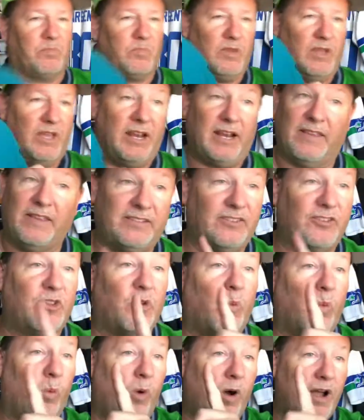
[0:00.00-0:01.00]
and this is the
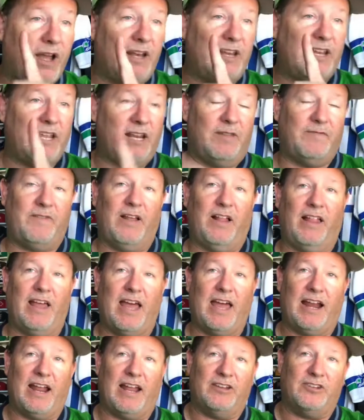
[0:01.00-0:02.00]
one NFL
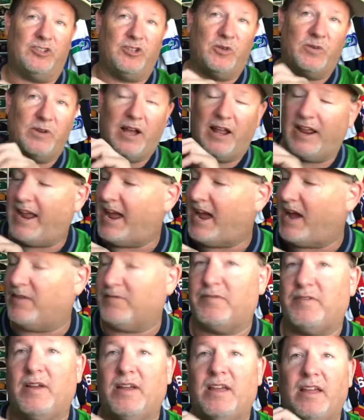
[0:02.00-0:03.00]
hat I do not
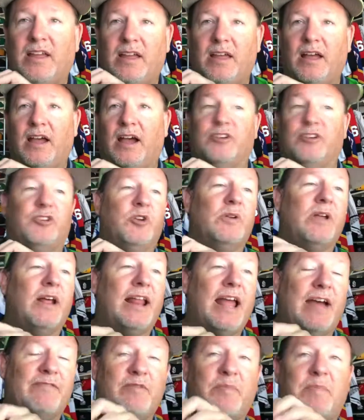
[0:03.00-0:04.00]
have. I do not have a